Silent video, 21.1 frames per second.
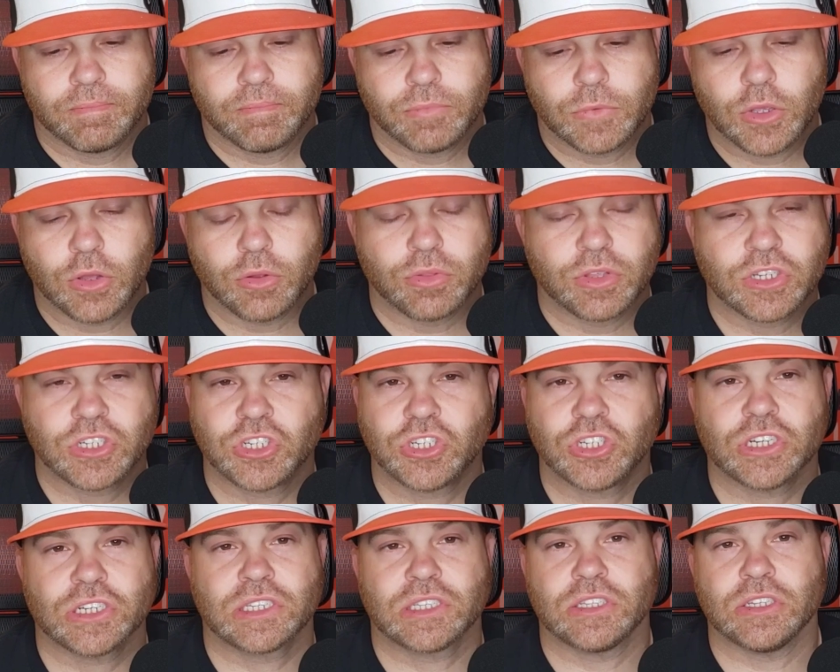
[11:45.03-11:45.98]
This is
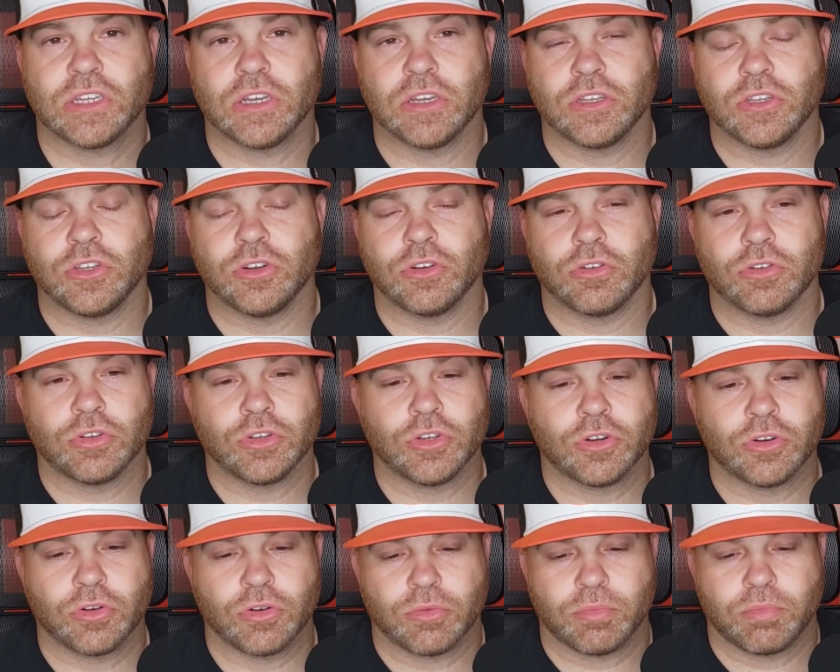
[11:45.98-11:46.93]
just
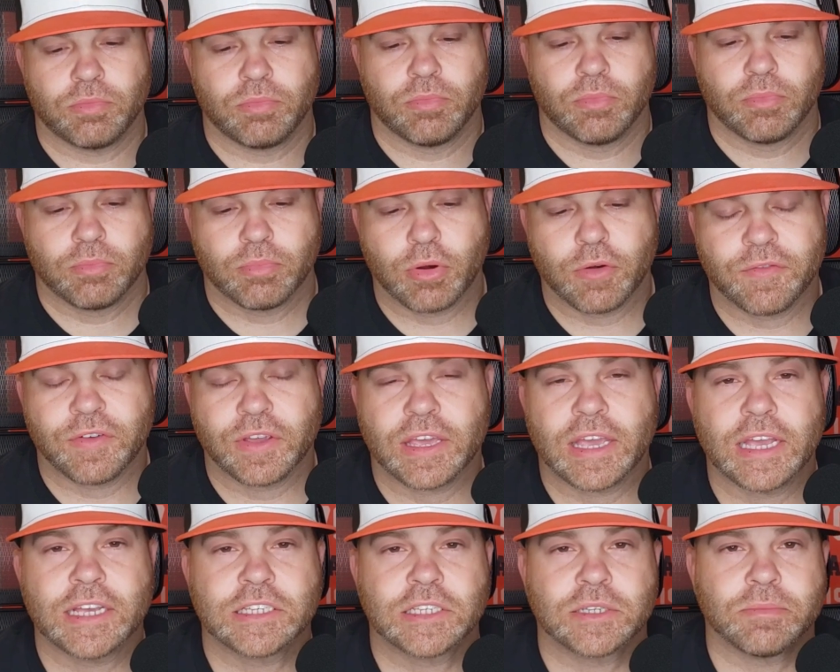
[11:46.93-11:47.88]
your perfect
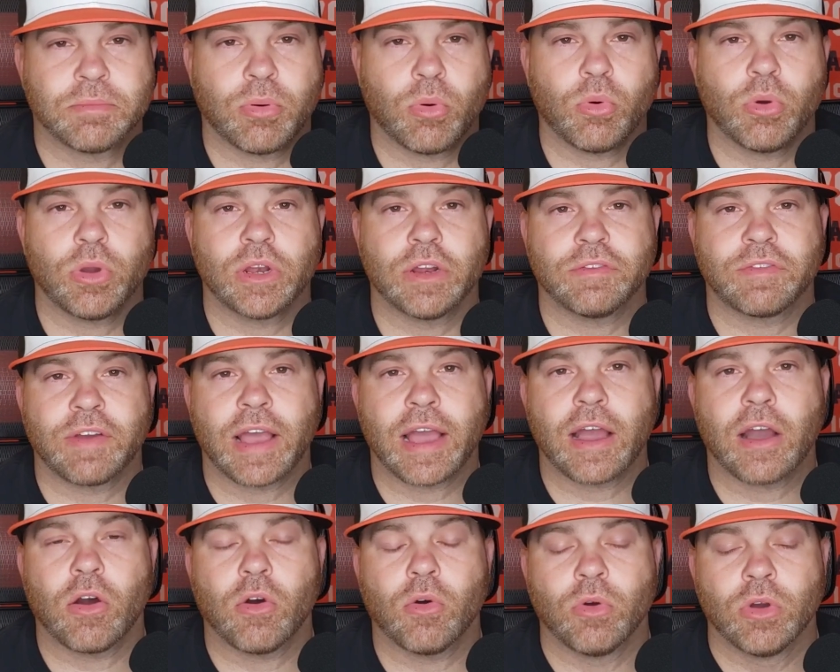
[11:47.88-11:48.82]
case in point of
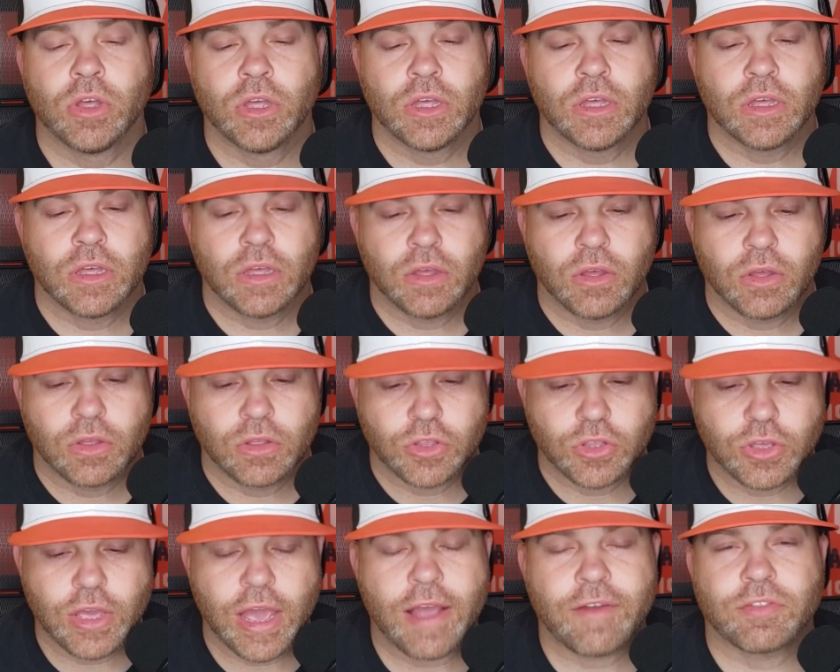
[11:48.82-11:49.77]
how
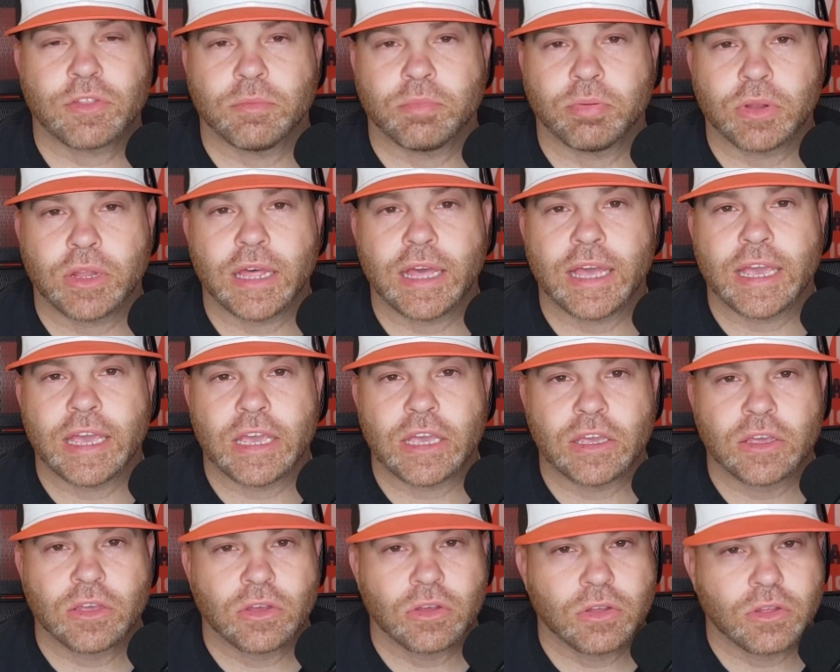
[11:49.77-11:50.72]
you have to
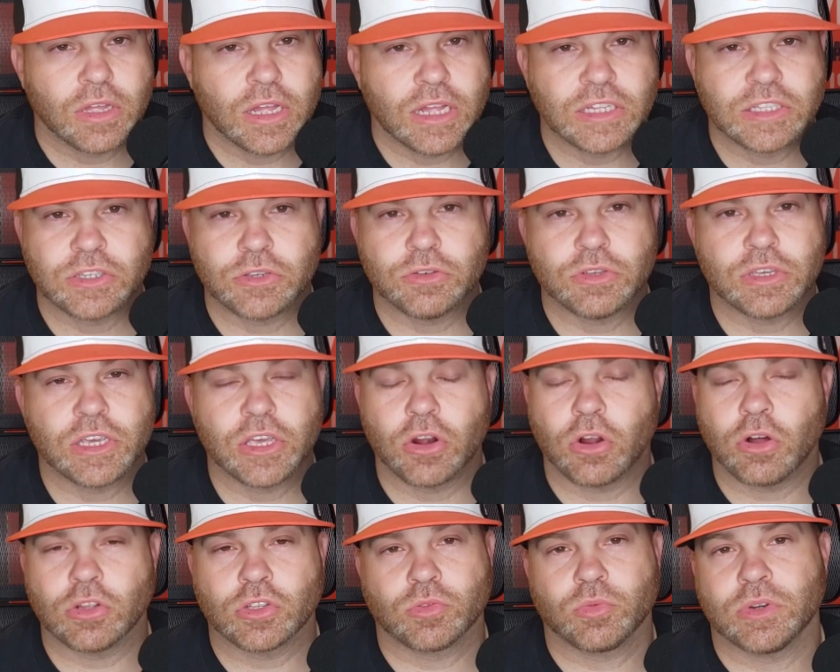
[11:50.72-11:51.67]
play until you get
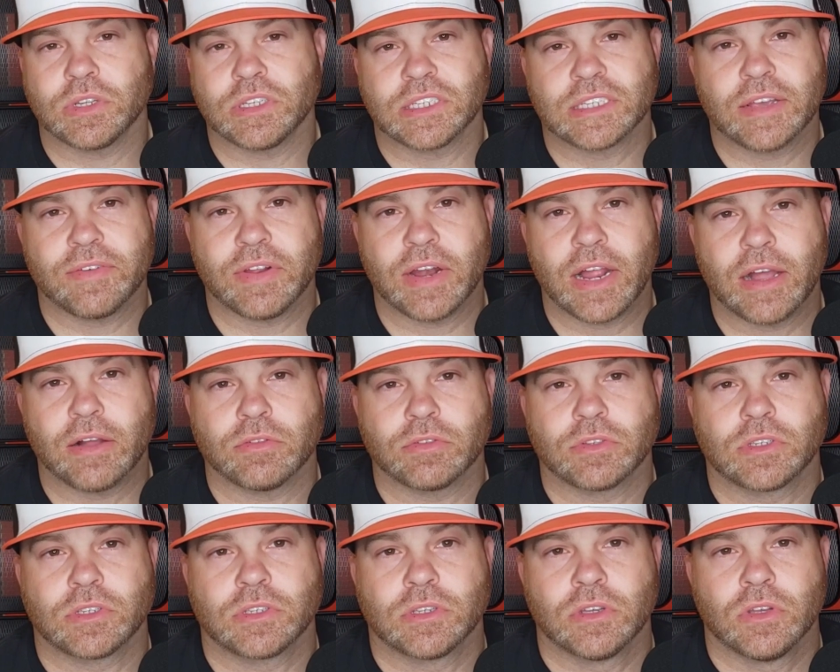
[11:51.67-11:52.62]
all 27
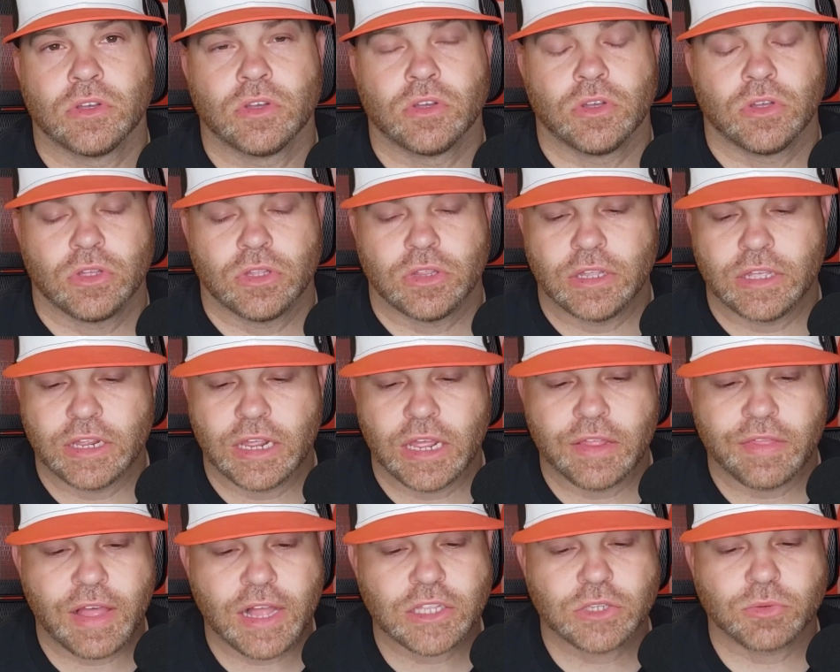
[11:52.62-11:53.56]
outs.
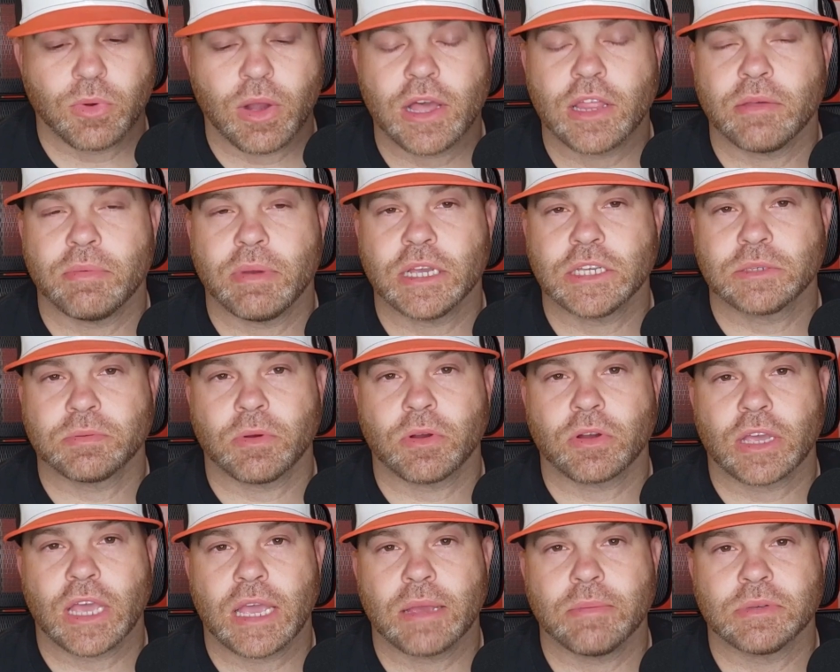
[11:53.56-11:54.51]
And that's why the baseball
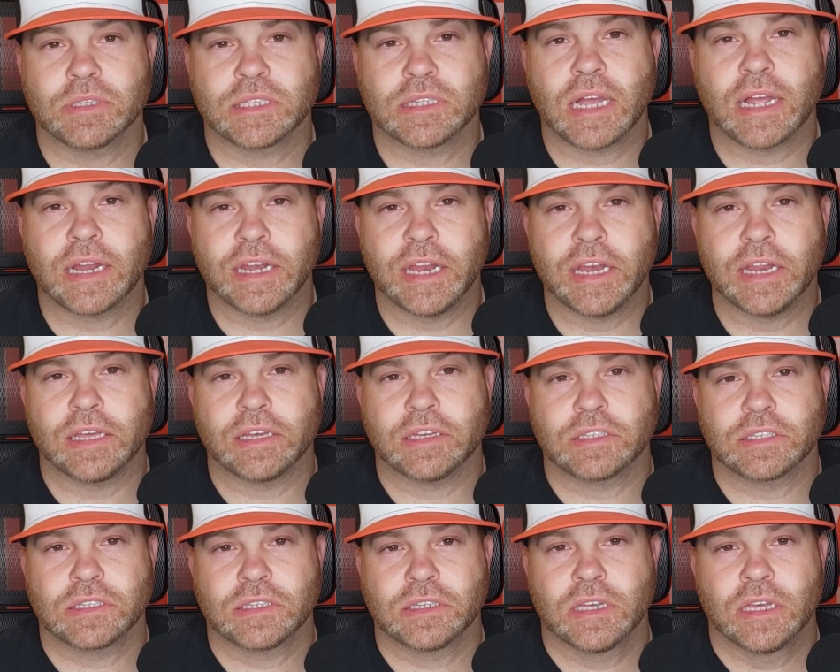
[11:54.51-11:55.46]
game is 9
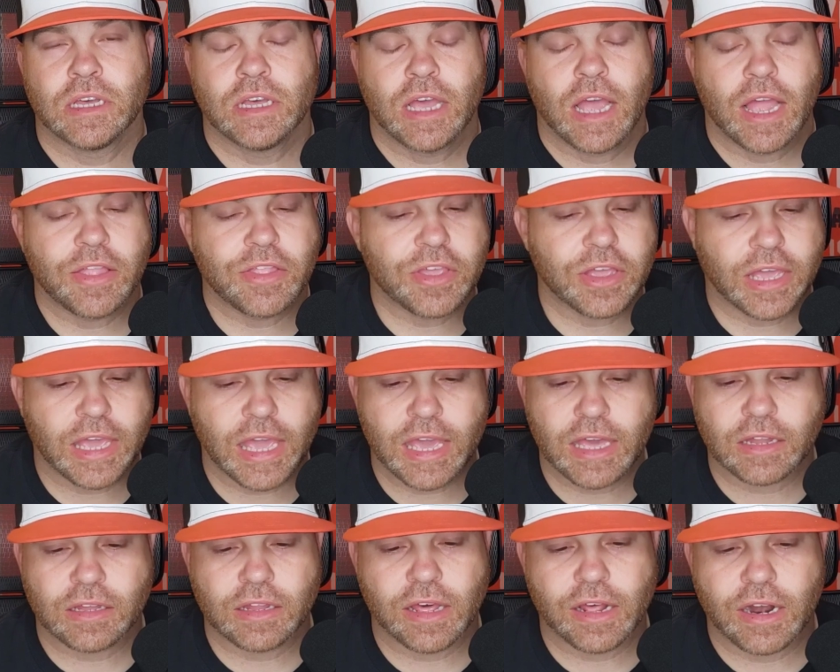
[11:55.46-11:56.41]
innings. And you
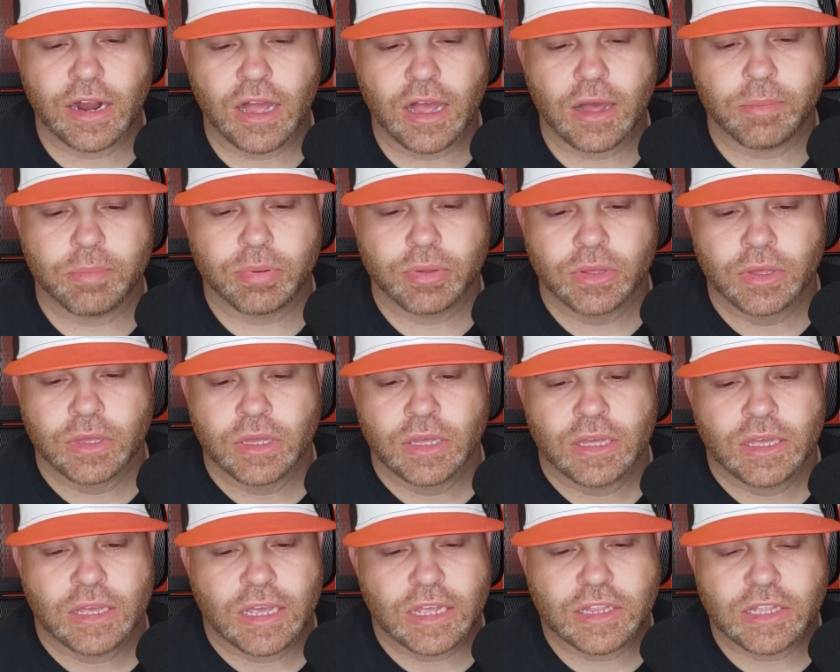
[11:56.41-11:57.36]
can't let up.
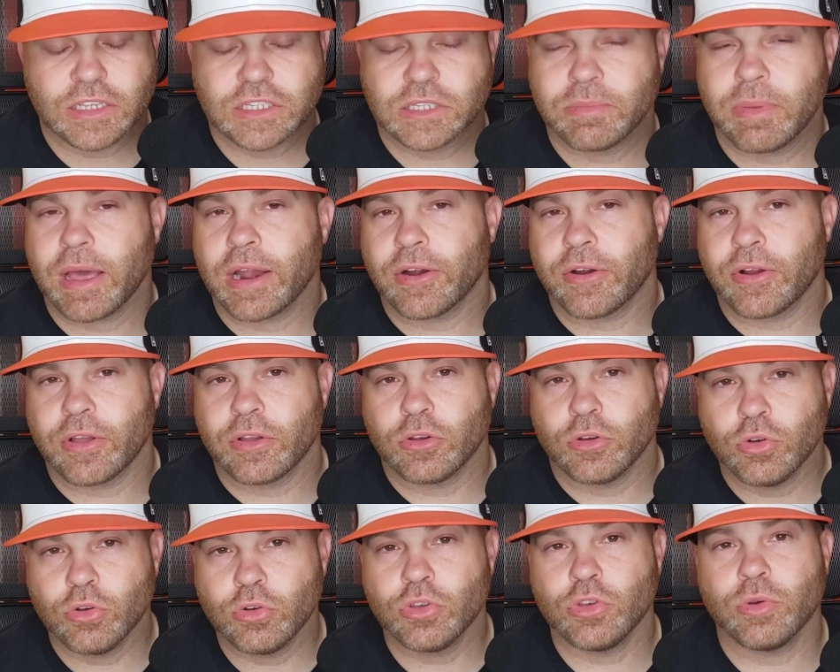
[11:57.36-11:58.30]
It doesn't matter
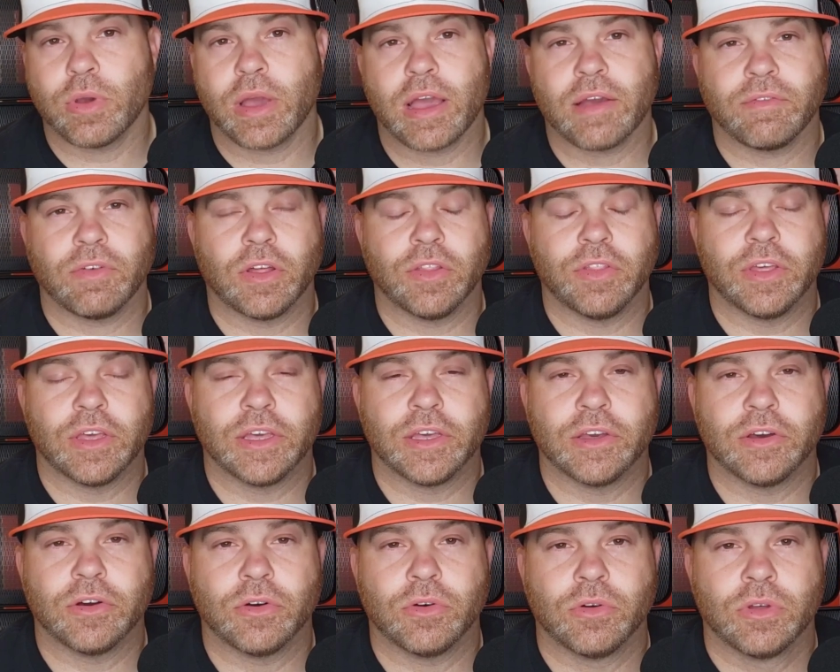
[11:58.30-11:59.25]
who you have on the
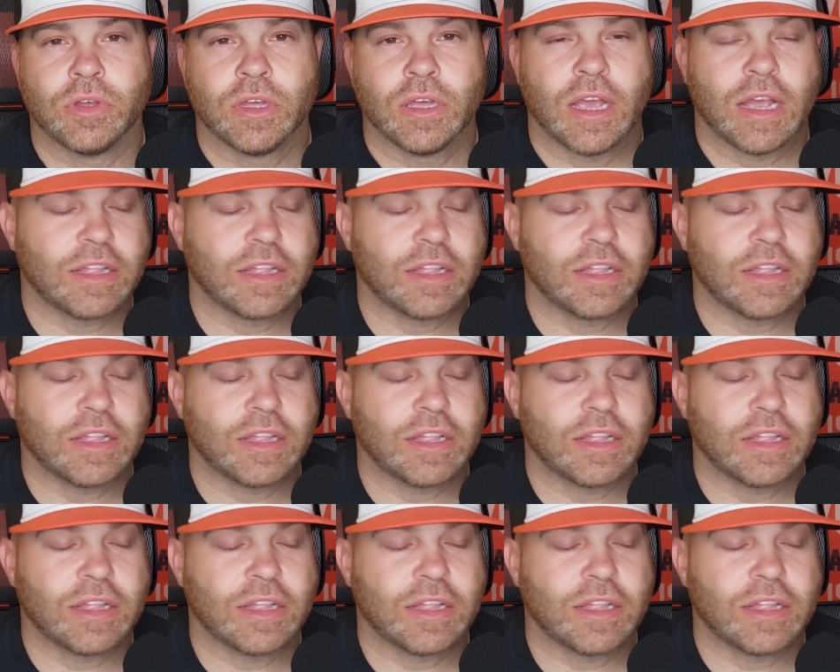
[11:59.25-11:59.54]
hill.